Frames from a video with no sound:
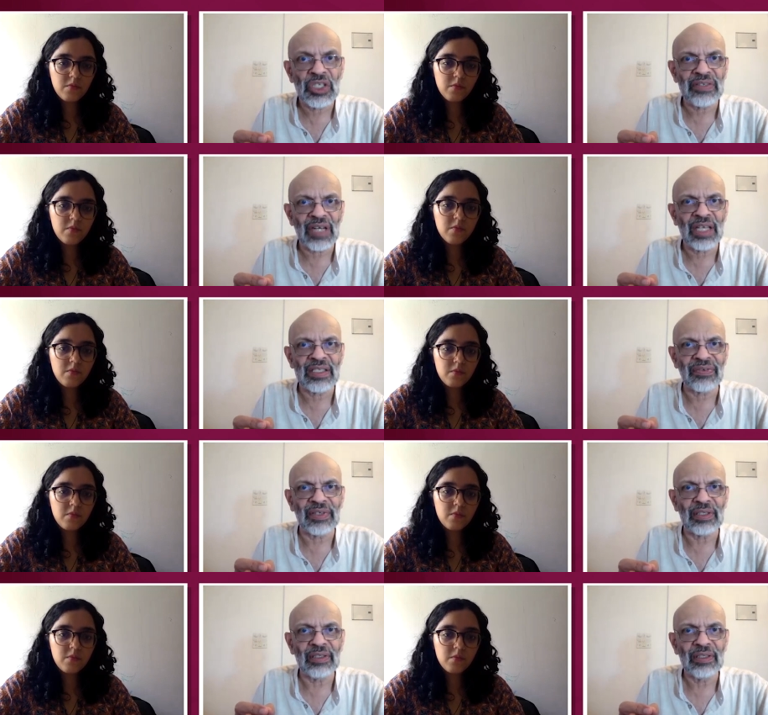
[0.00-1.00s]
Speaker 1: transfer
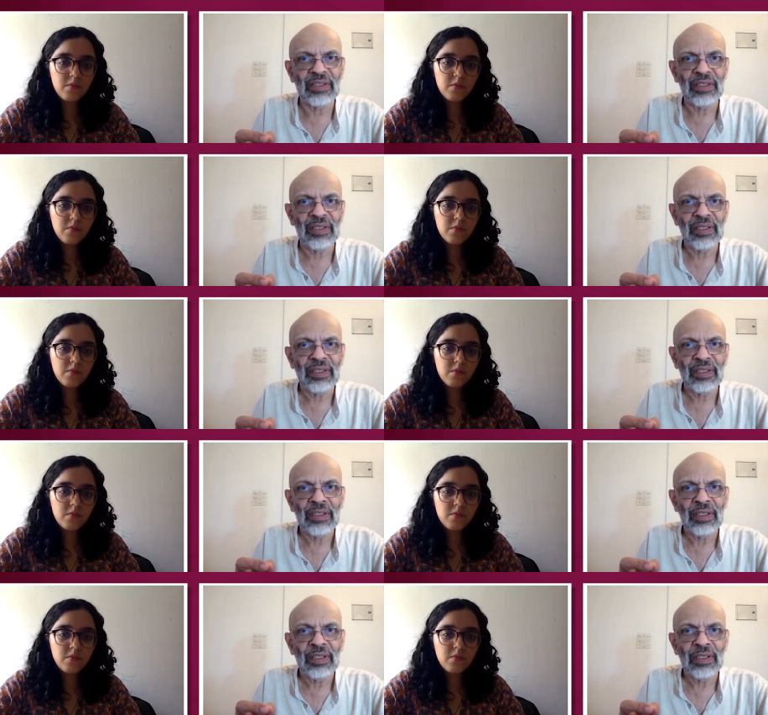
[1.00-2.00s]

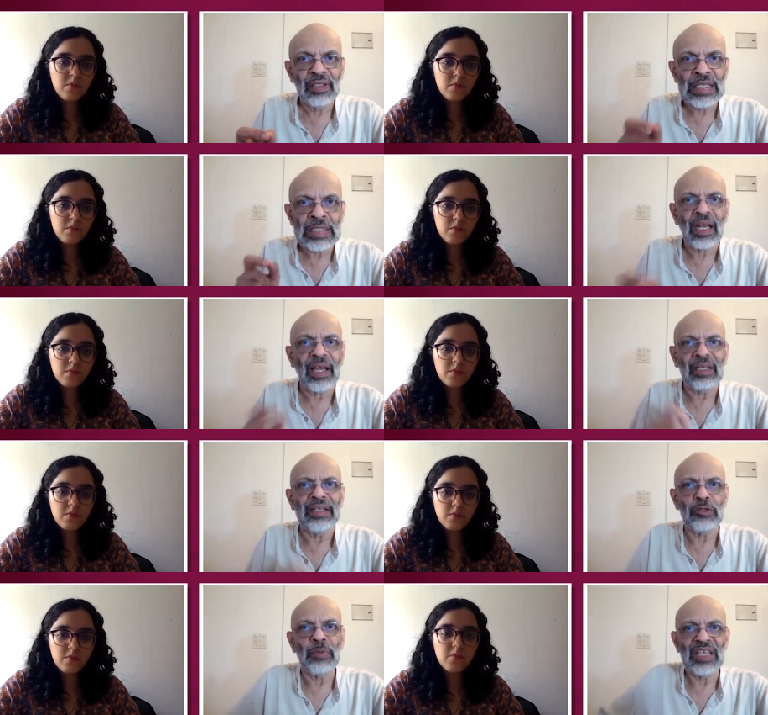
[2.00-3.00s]
is likely
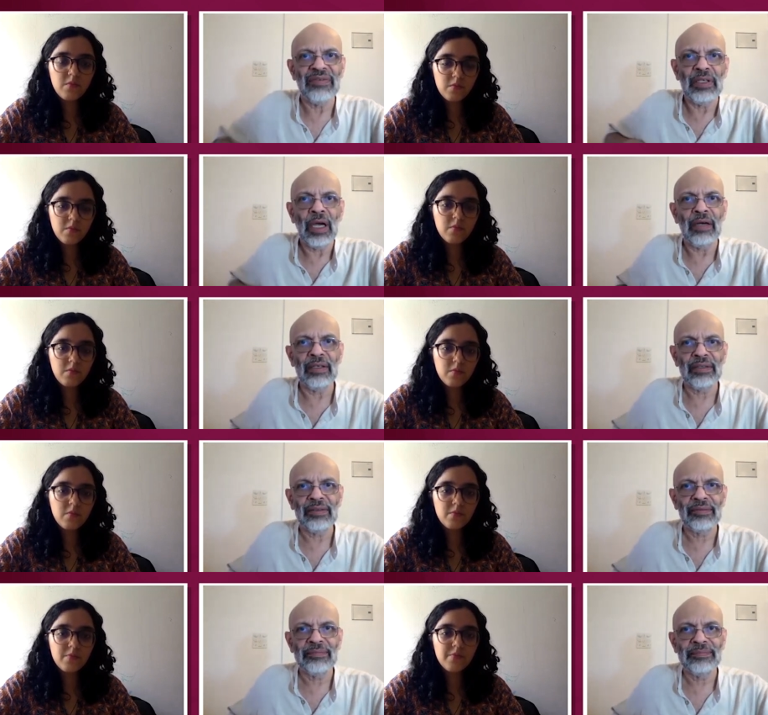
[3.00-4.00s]
to be even harder.
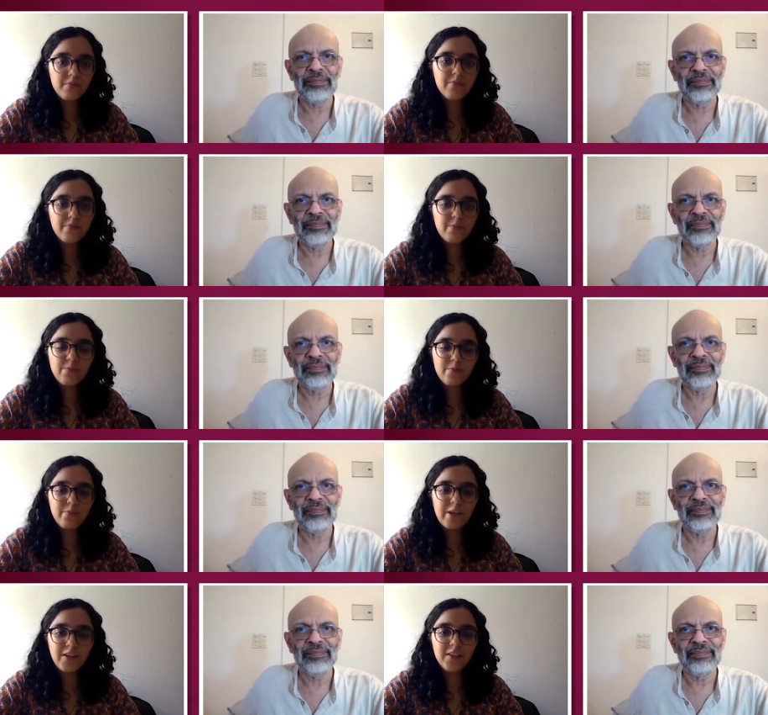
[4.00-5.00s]

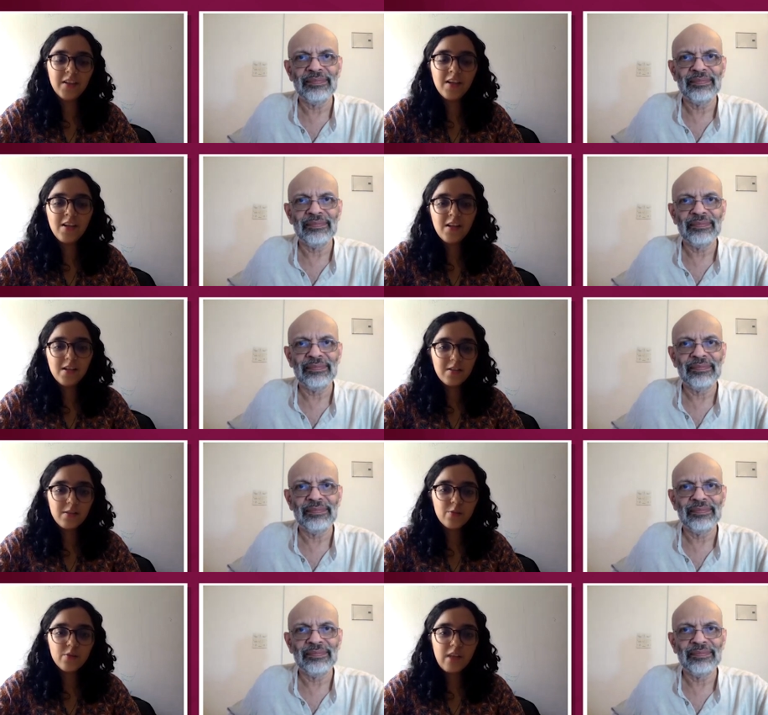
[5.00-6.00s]
Speaker 2: Right.
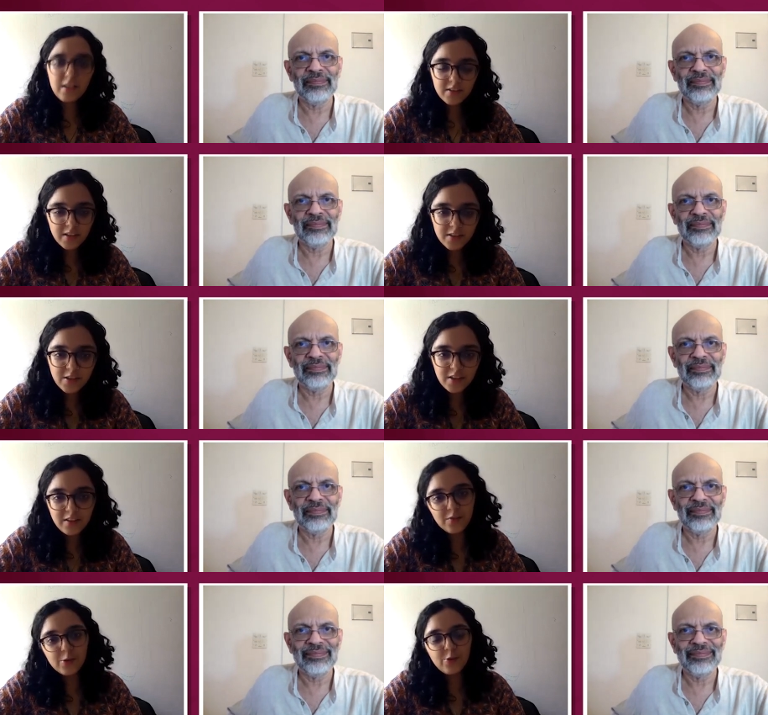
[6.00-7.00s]
So thanks,
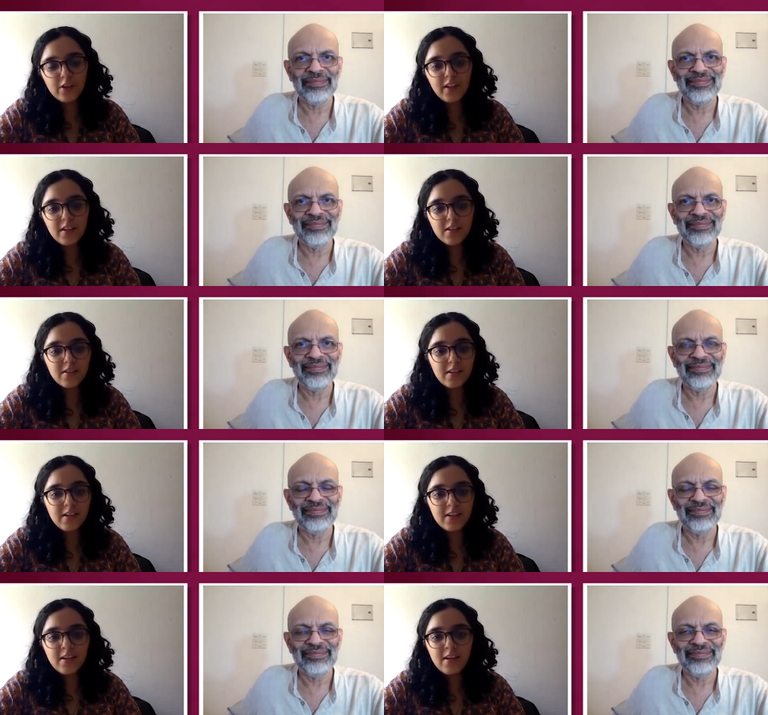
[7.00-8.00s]
Satyajit, for joining us
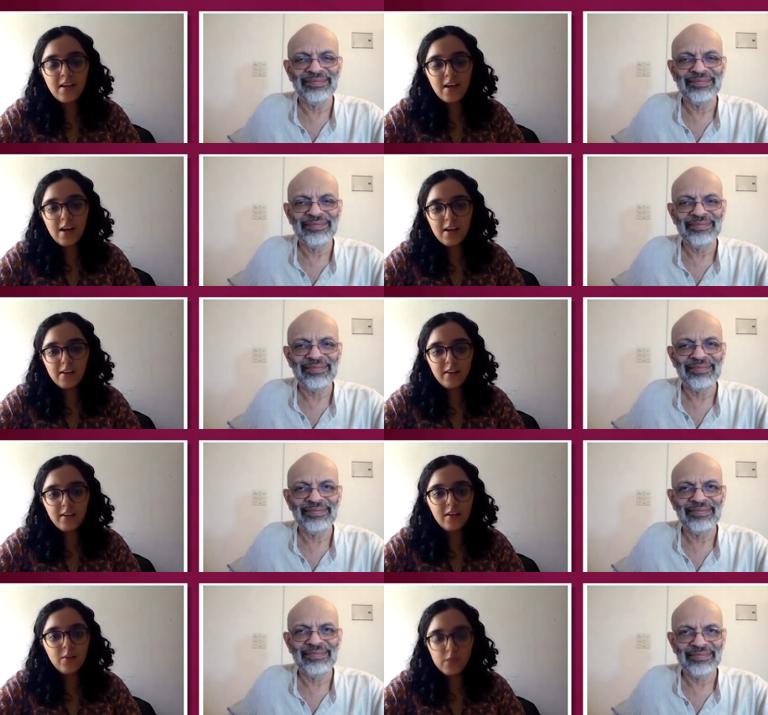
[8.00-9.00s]
today.
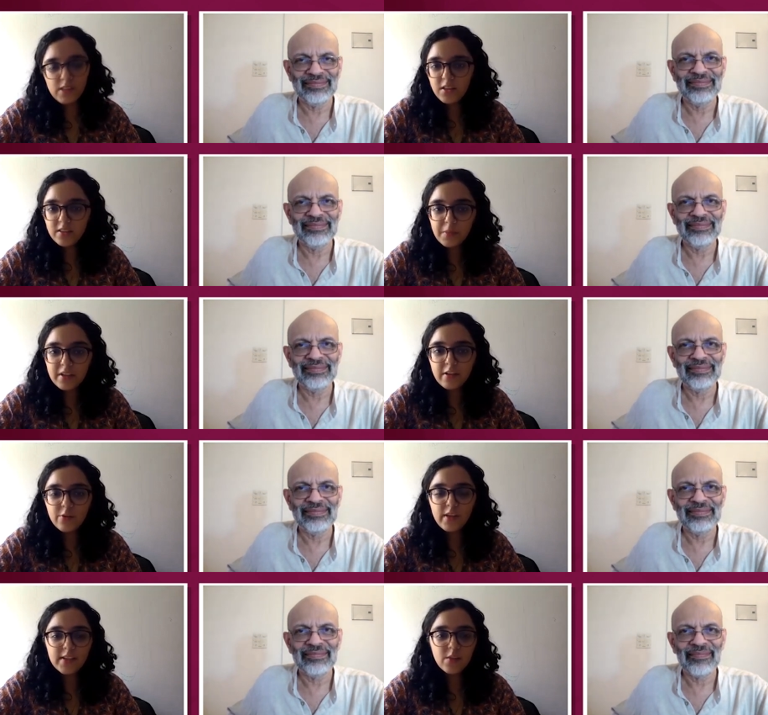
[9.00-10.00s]
And we'll speak to
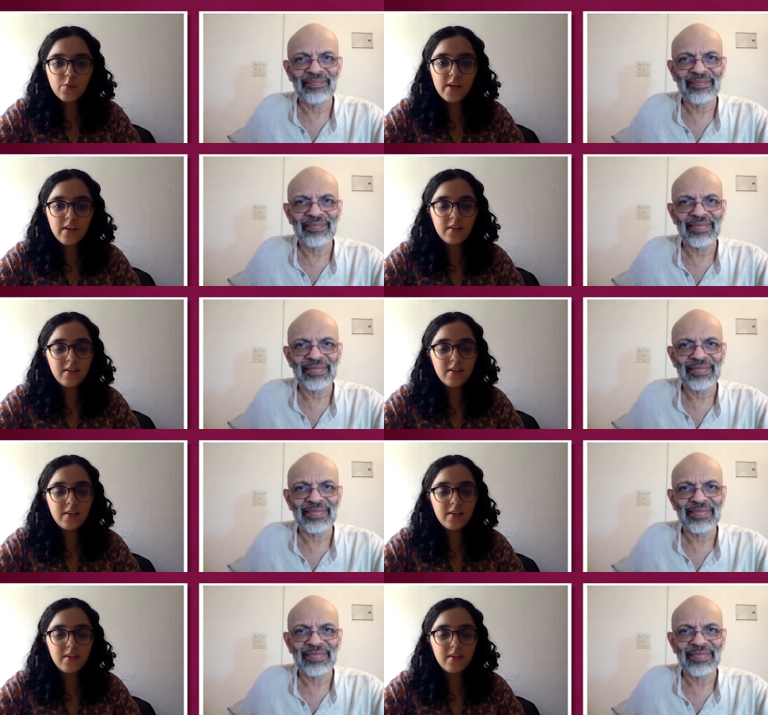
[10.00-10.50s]
you next week.